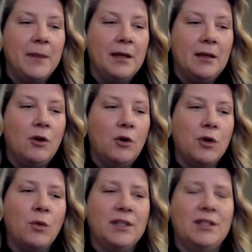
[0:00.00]
you
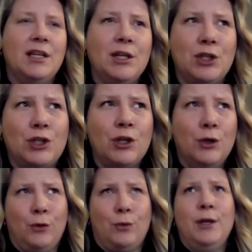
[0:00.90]
only teach
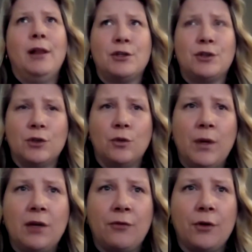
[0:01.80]
3 lectures a
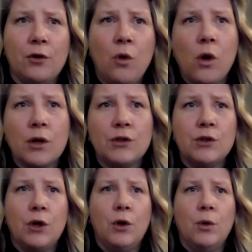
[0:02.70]
week for the course.
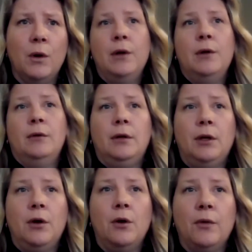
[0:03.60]
So,
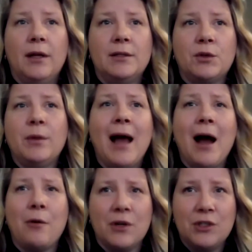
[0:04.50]
that's 3
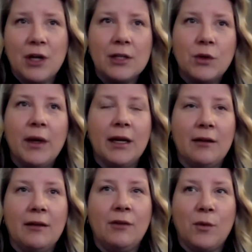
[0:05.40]
hours. You're not doing
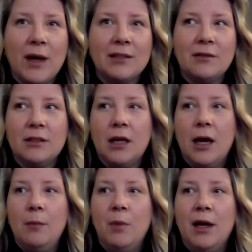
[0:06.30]
anything the rest of the
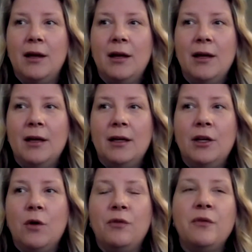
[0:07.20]
time. But
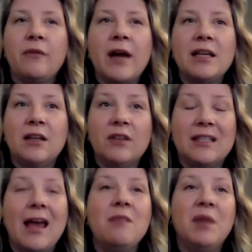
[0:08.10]
if you've ever had to give a
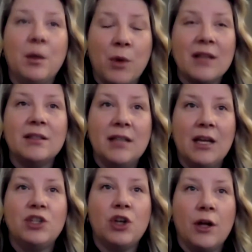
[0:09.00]
10-minute
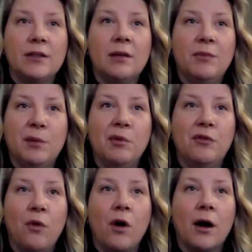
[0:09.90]
presentation on something
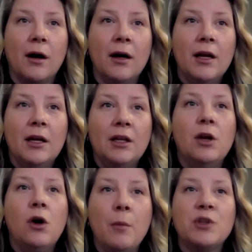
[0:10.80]
before, you
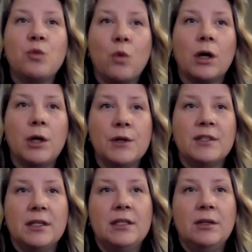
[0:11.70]
know how much work goes
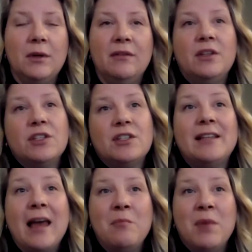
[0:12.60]
into even just a
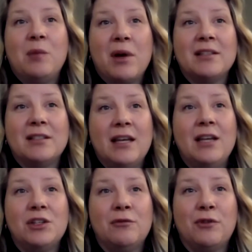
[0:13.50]
10-minute
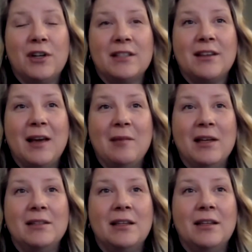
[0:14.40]
presentation for an
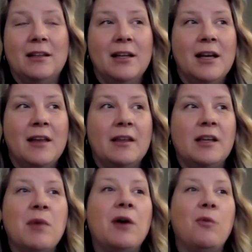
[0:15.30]
assignment. And think
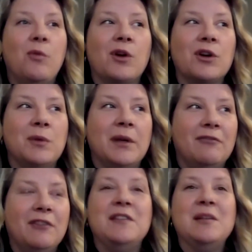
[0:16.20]
about, we're doing
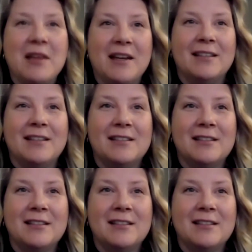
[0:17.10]
50 minutes,